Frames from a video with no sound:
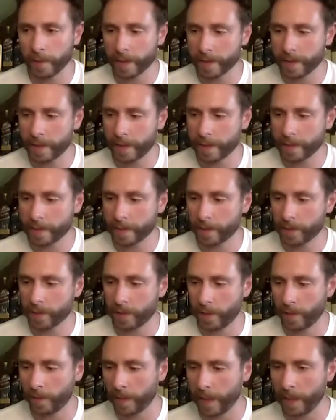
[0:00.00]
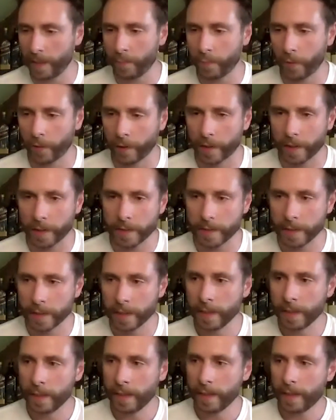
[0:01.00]
It's such a unique product.
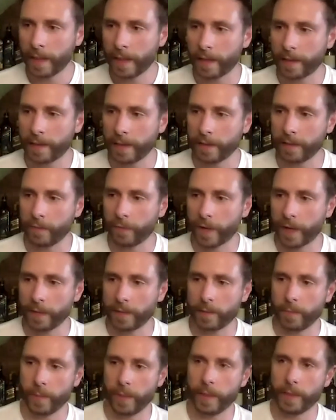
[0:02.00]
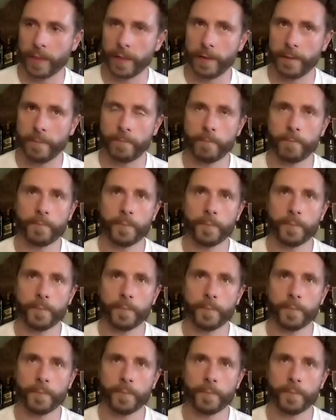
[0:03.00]
And I think the fact that we can